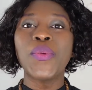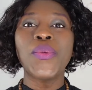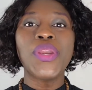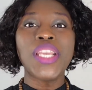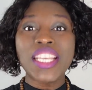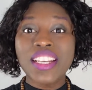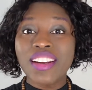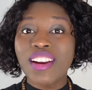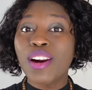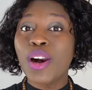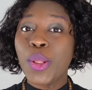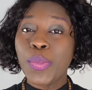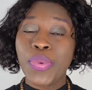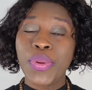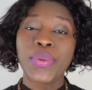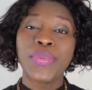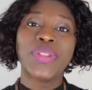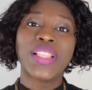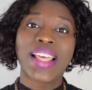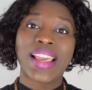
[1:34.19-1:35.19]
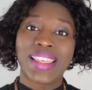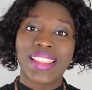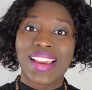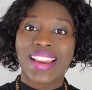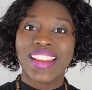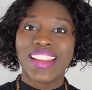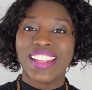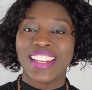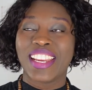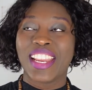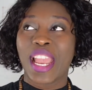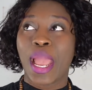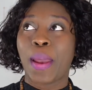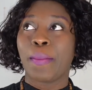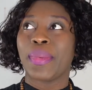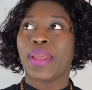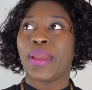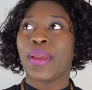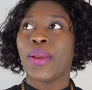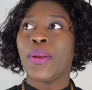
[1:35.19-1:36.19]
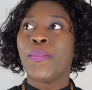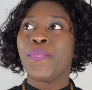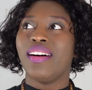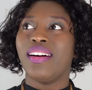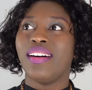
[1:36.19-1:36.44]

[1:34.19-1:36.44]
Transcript: We call people like that in the Gambia